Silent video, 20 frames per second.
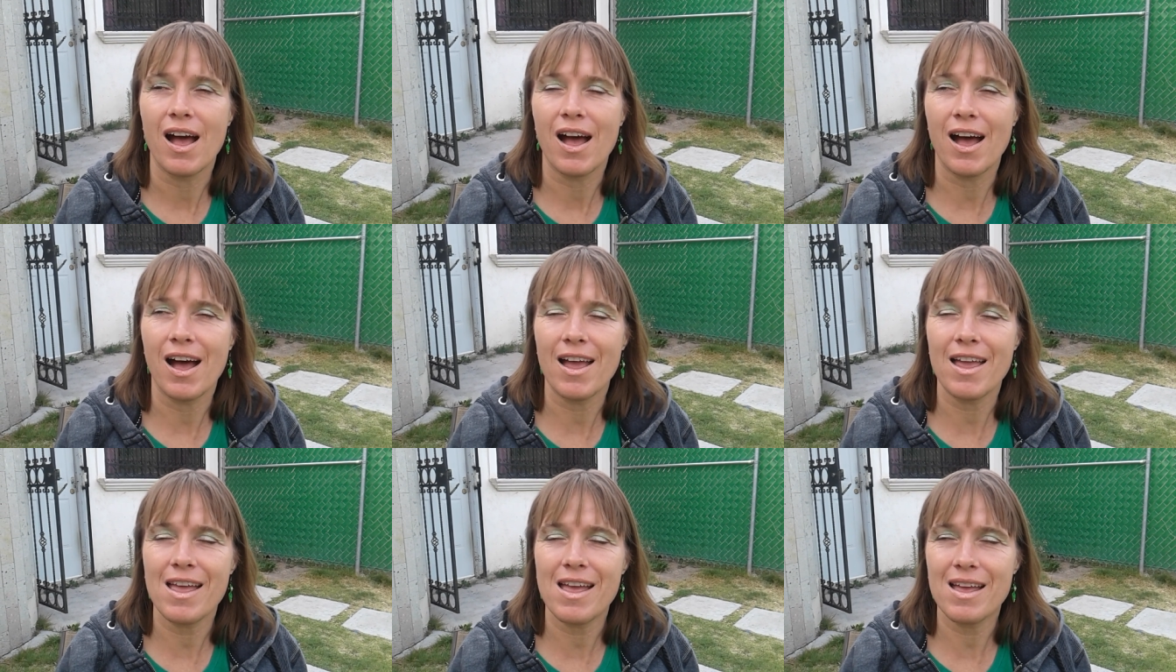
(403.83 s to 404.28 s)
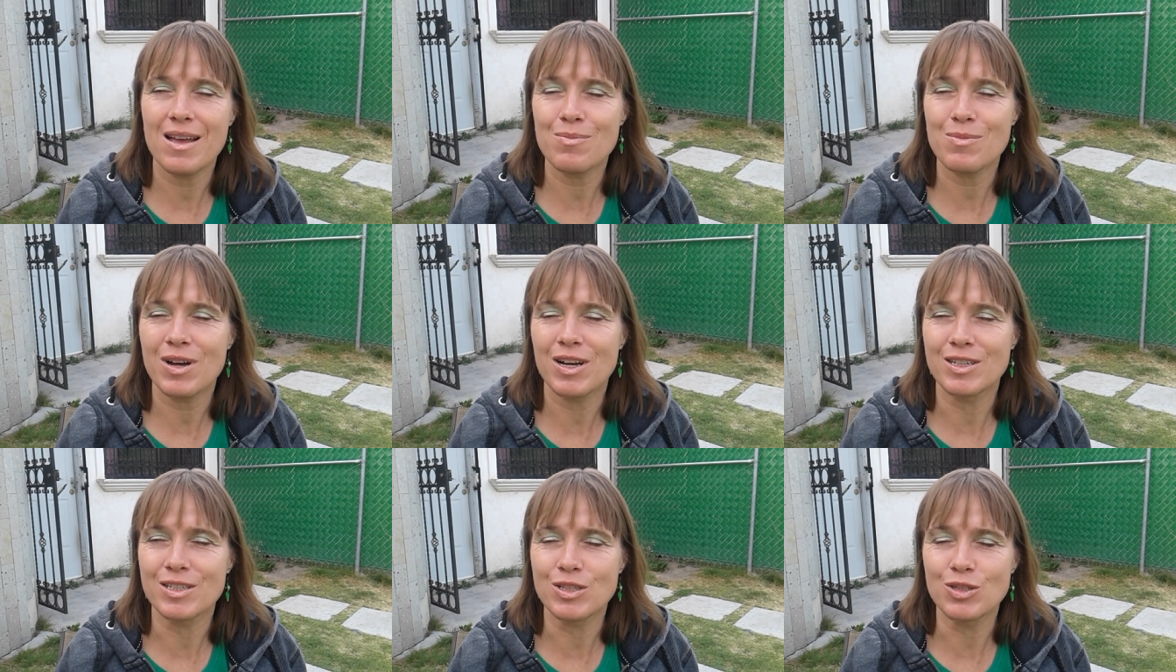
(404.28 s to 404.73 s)
I
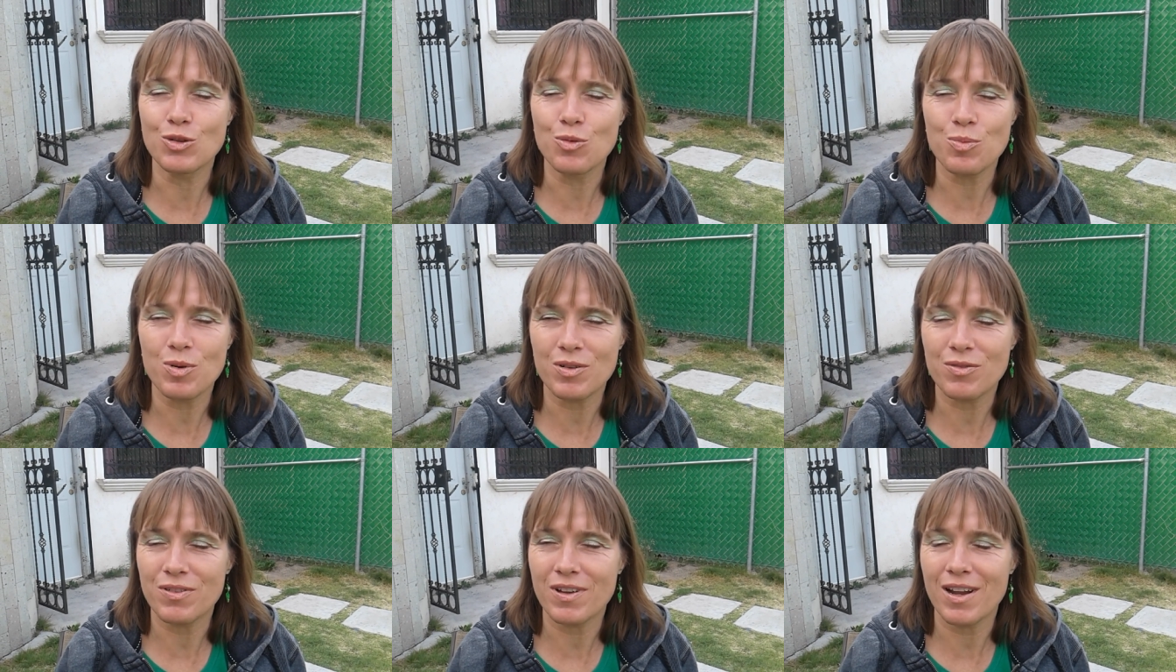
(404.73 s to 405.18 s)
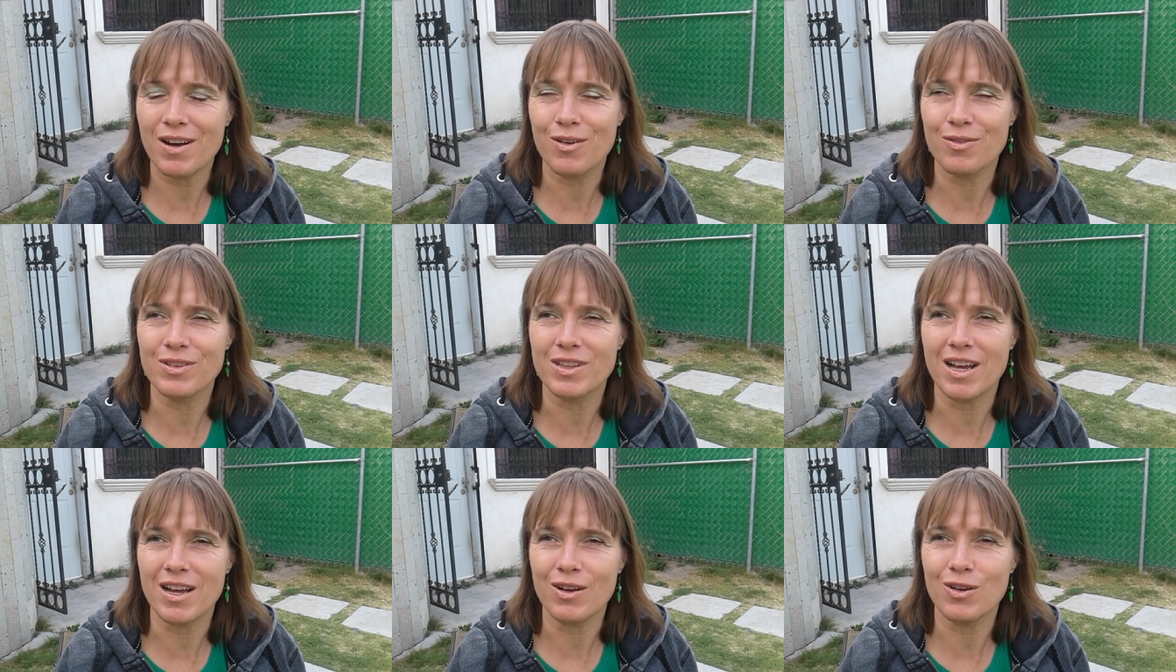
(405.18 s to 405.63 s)
am a super fan
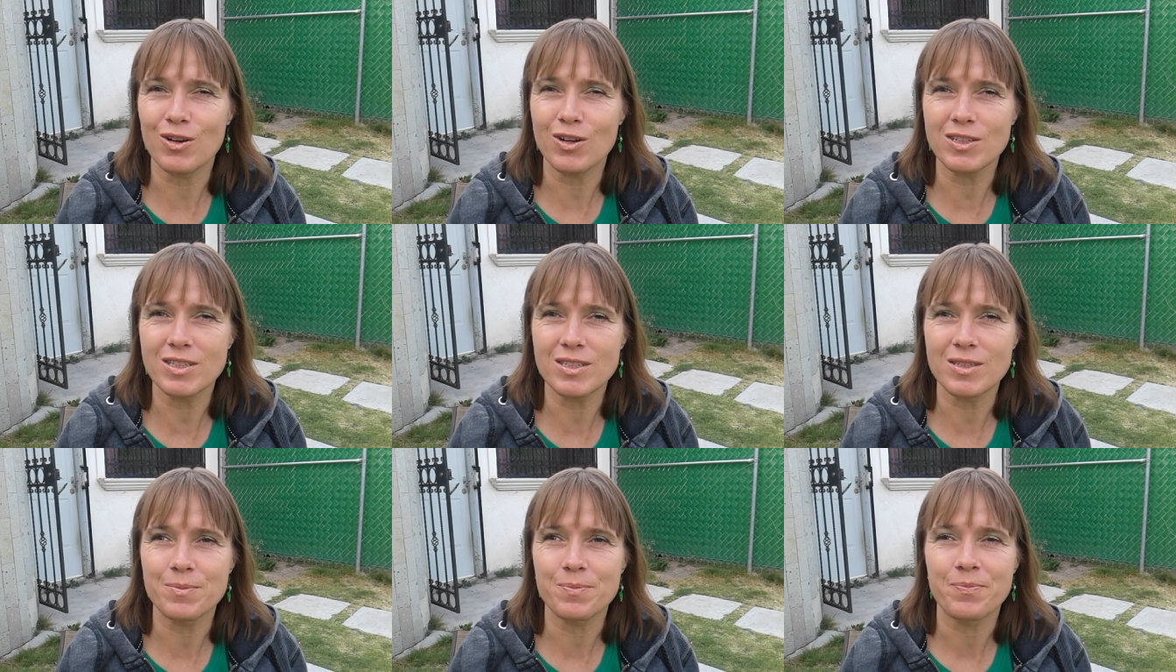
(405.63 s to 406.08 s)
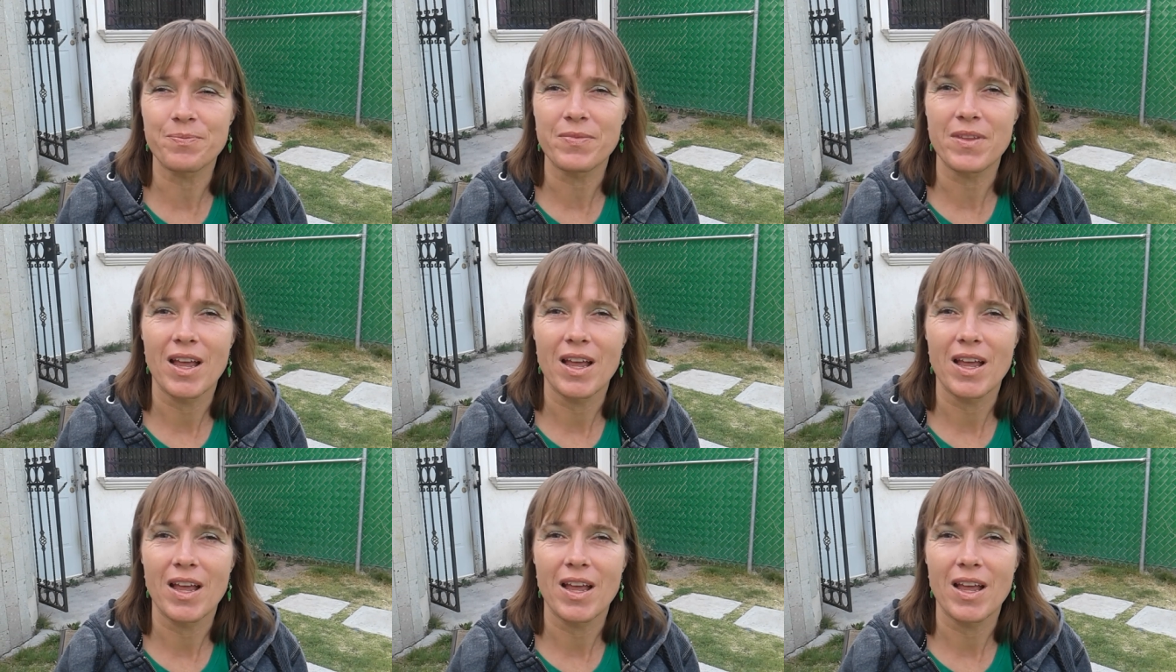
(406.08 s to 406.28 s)
of tacos.